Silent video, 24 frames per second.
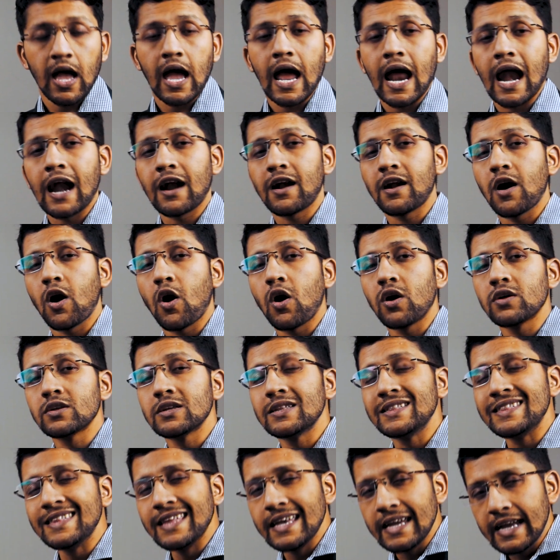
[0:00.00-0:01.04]
And on the
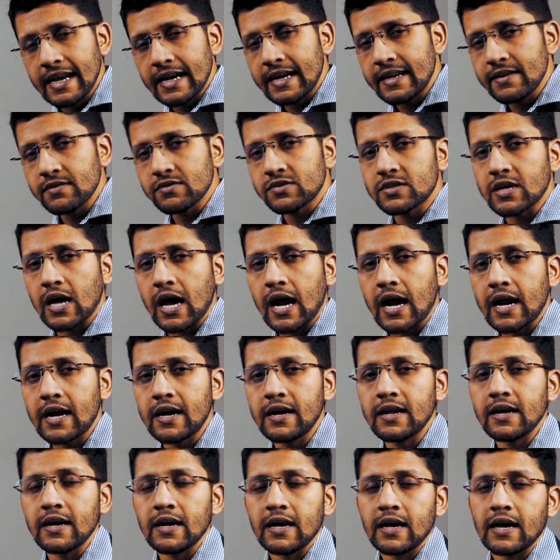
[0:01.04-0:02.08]
negative
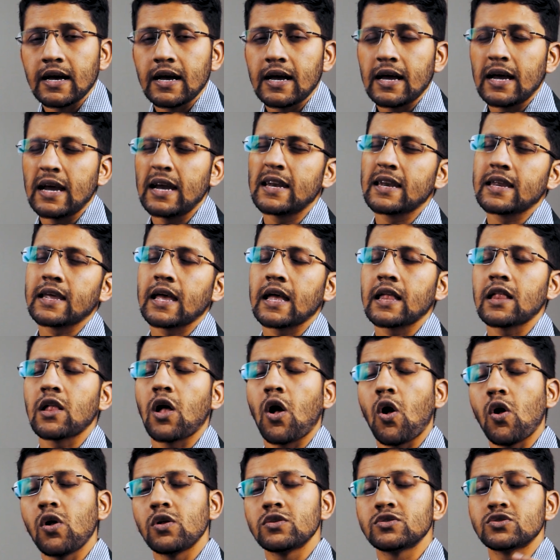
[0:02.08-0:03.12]
side, it can
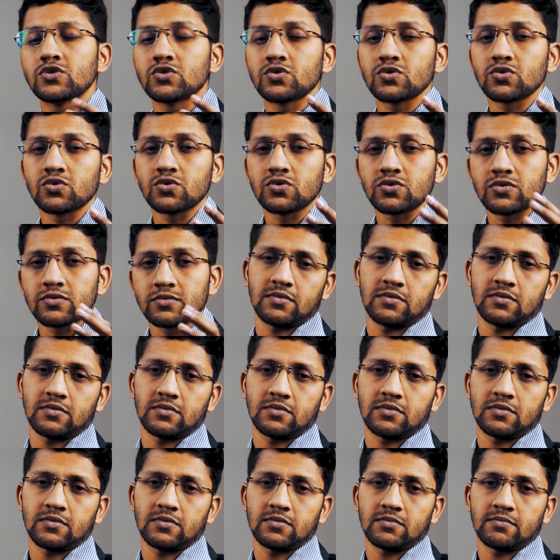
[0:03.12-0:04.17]
also
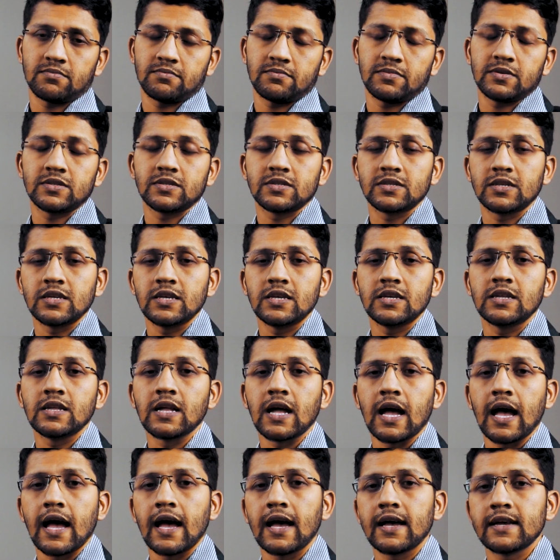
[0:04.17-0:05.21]
be seen
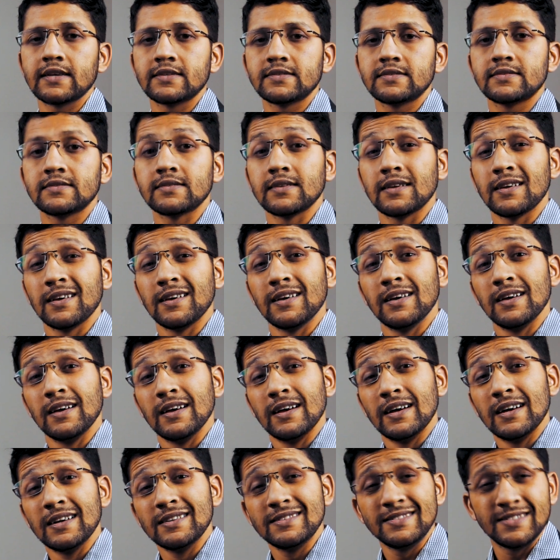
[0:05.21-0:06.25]
as
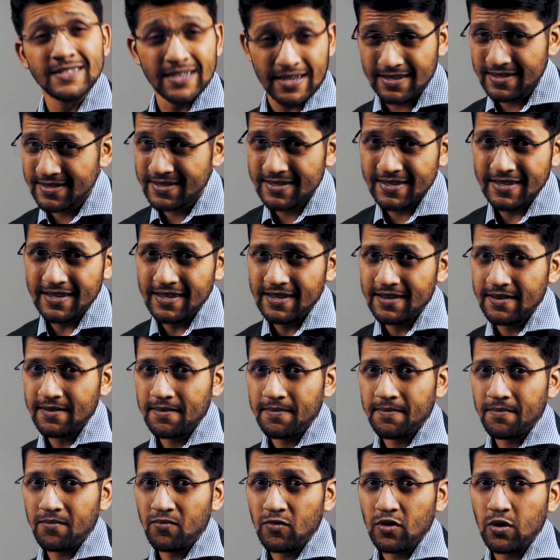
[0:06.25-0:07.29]
jealousy,
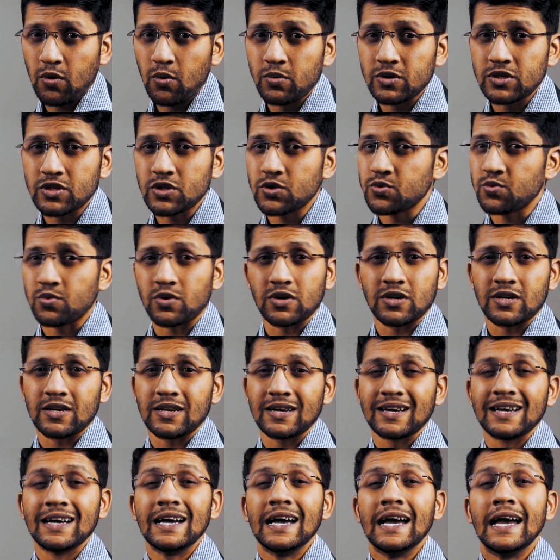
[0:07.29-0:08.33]
which is
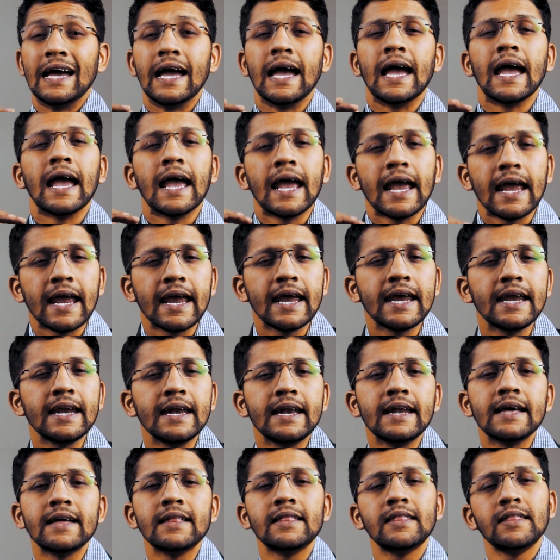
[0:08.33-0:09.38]
what
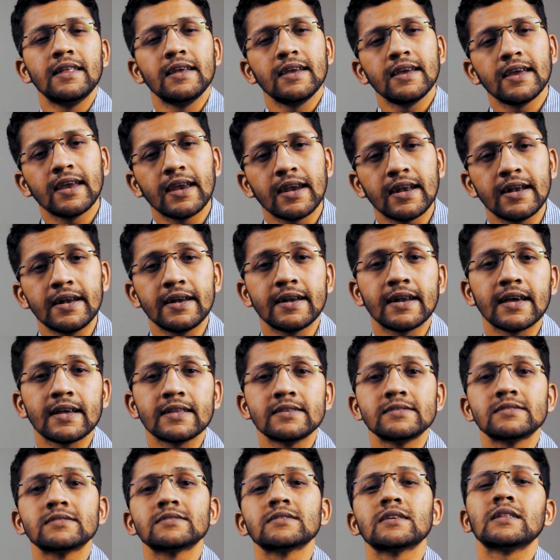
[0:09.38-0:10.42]
hidden
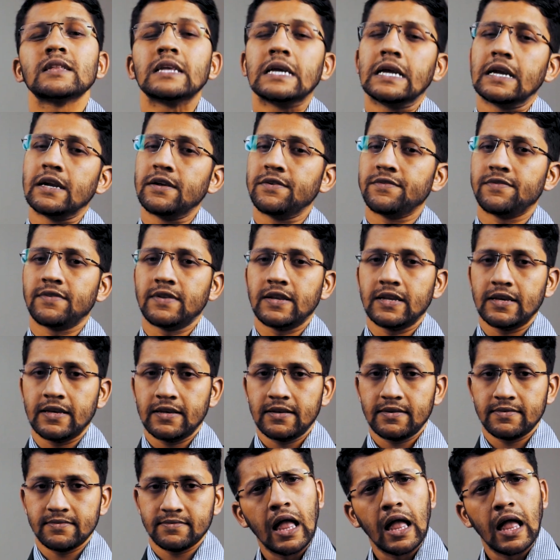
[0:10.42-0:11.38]
intense negative feeling.